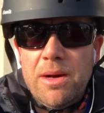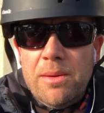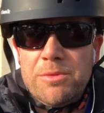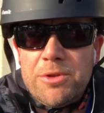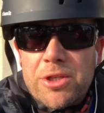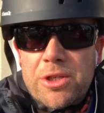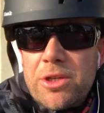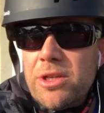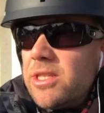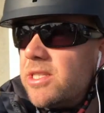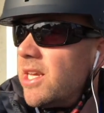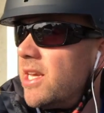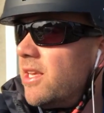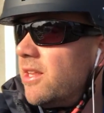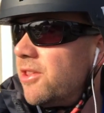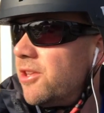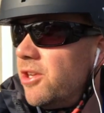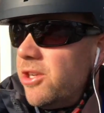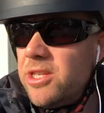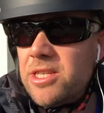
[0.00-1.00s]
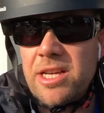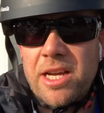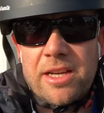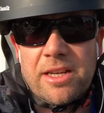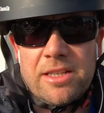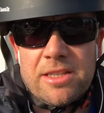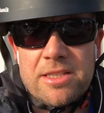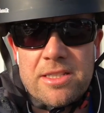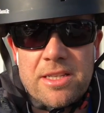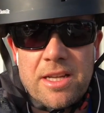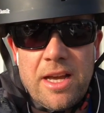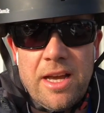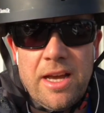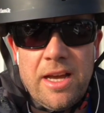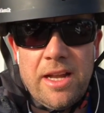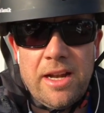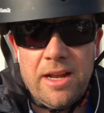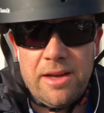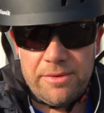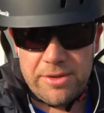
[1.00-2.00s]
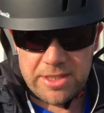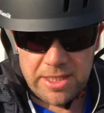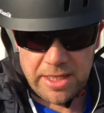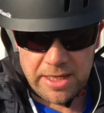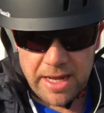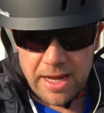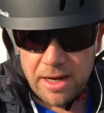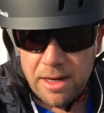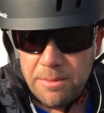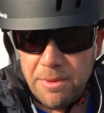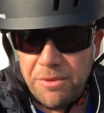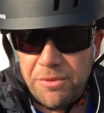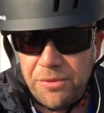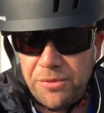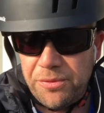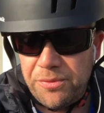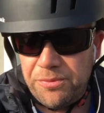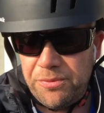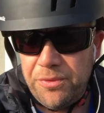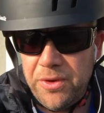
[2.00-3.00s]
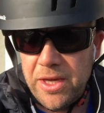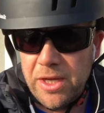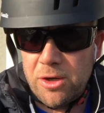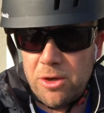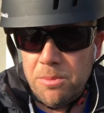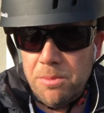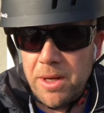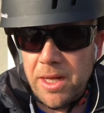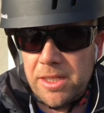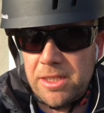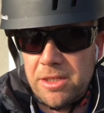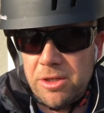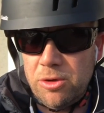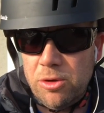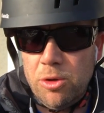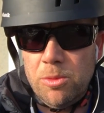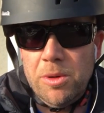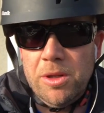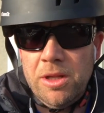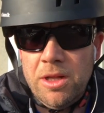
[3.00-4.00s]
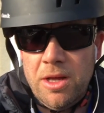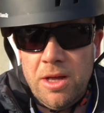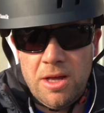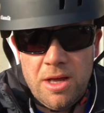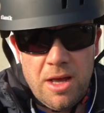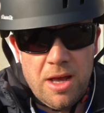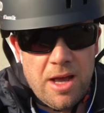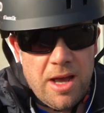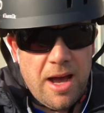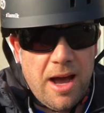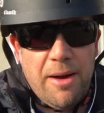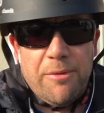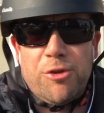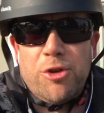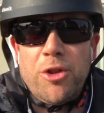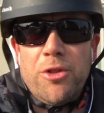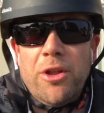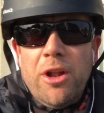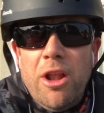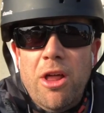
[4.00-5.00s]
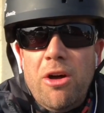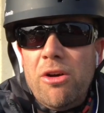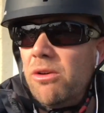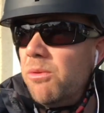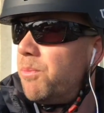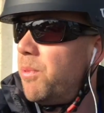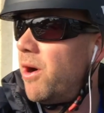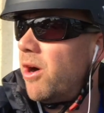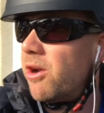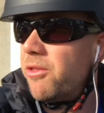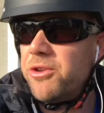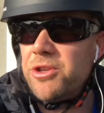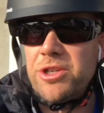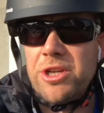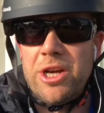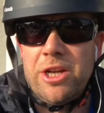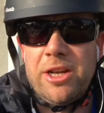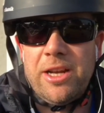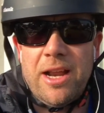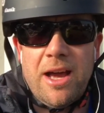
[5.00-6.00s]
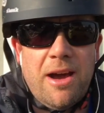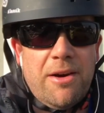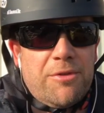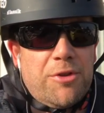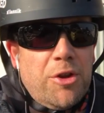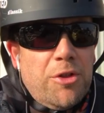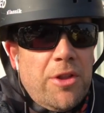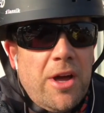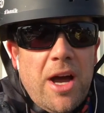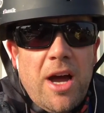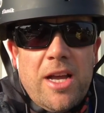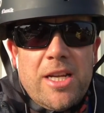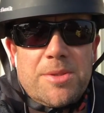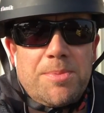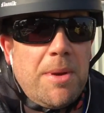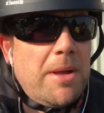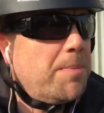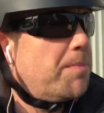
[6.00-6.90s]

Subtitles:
I'm just going to take 30 seconds and have a sit down, let the feet come back to normal. I've done the long part of the journey now, I've done the high speed